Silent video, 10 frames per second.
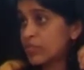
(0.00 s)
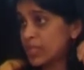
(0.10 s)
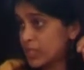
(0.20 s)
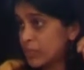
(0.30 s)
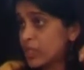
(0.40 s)

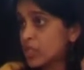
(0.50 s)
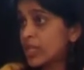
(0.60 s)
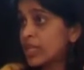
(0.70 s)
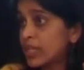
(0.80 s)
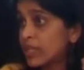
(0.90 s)
but
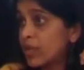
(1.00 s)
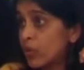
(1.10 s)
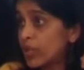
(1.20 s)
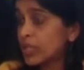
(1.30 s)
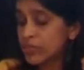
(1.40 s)
especially
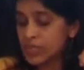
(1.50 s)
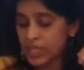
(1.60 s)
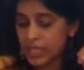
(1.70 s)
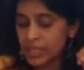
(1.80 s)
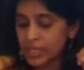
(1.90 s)
low-income
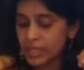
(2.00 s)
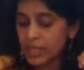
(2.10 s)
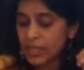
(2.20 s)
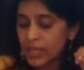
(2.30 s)
states,